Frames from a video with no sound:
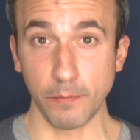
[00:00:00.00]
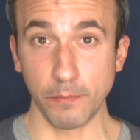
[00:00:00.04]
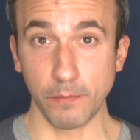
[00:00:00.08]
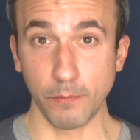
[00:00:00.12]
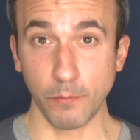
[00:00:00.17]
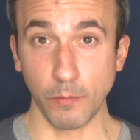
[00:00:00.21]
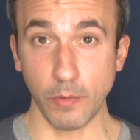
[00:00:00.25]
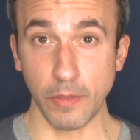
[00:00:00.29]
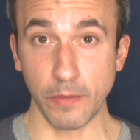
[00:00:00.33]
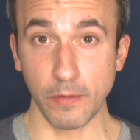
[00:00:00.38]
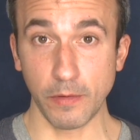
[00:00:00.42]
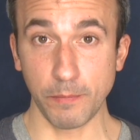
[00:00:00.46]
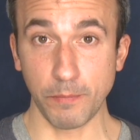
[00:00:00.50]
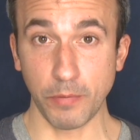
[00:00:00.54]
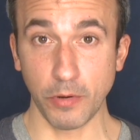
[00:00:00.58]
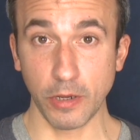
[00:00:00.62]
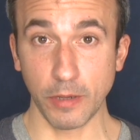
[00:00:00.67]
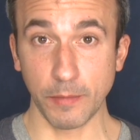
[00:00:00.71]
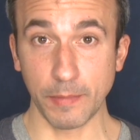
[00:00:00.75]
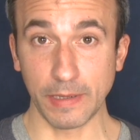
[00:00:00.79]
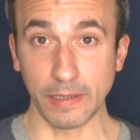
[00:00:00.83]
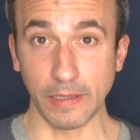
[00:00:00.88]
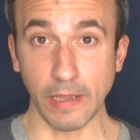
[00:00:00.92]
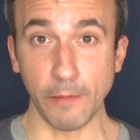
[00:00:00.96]
whether you're
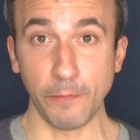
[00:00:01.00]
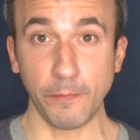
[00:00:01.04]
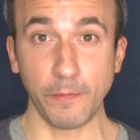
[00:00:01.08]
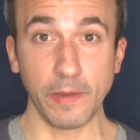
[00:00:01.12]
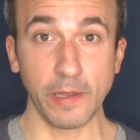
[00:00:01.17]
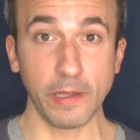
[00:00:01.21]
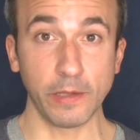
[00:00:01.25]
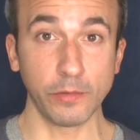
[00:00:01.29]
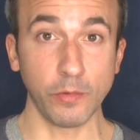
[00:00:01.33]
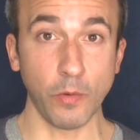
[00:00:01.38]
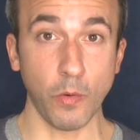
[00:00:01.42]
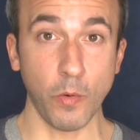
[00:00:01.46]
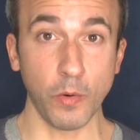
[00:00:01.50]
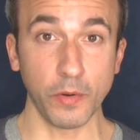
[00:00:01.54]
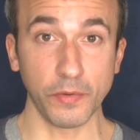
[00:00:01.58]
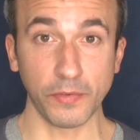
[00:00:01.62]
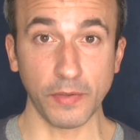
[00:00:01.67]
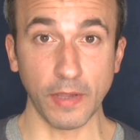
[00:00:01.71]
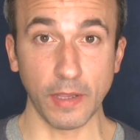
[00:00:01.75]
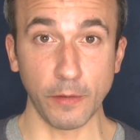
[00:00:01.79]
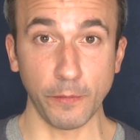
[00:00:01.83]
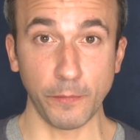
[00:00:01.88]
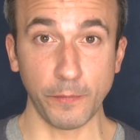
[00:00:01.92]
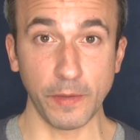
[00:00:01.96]
putting him in left field or
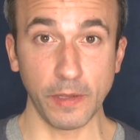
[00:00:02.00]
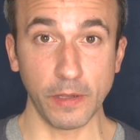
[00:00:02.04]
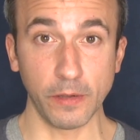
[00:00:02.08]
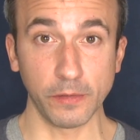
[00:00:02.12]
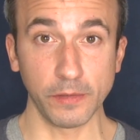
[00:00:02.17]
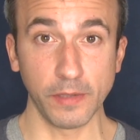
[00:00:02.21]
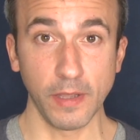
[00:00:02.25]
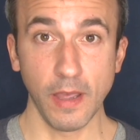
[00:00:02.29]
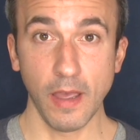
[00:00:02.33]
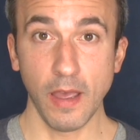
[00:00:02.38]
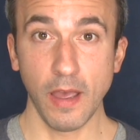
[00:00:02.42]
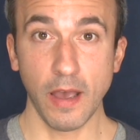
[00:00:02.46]
center field,